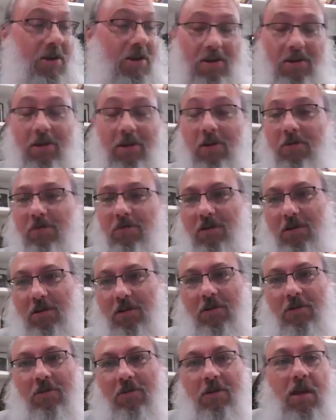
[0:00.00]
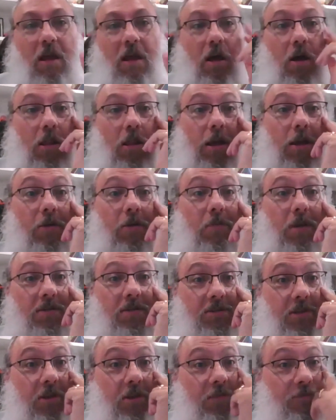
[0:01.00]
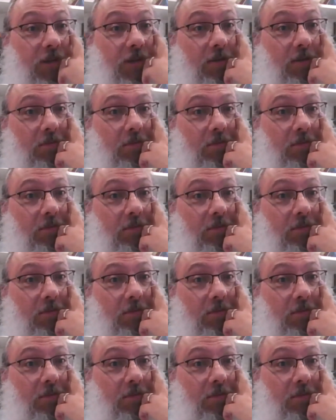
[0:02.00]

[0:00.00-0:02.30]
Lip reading: I know. I'll out myself.